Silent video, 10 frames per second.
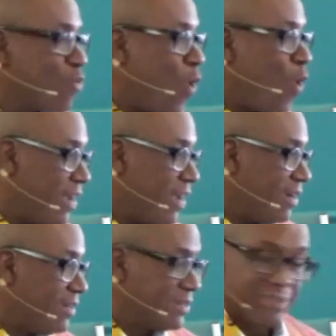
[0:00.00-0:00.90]
there,
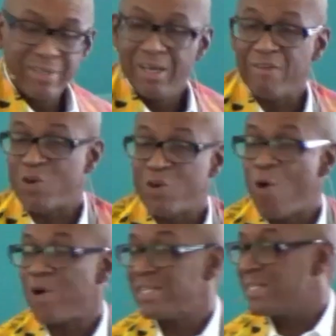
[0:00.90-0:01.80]
of
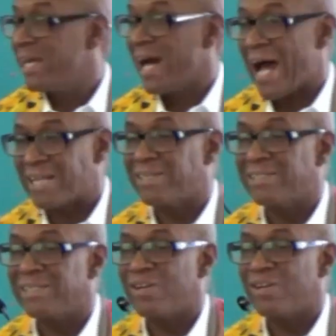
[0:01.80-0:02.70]
course, I couldn't
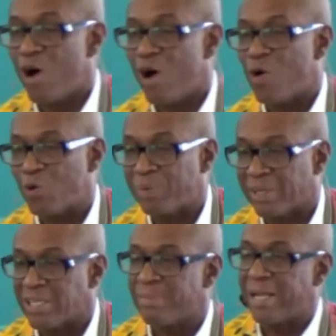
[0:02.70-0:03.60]
enroll because
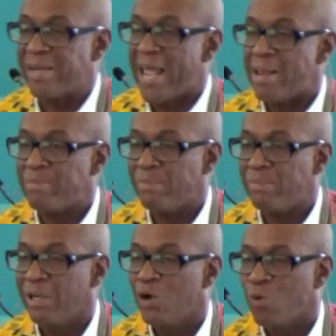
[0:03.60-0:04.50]
my name
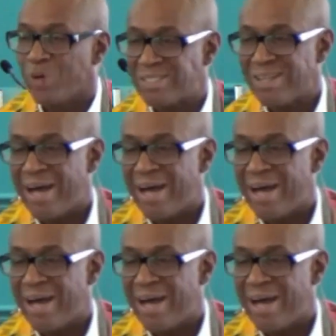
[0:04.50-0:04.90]
was not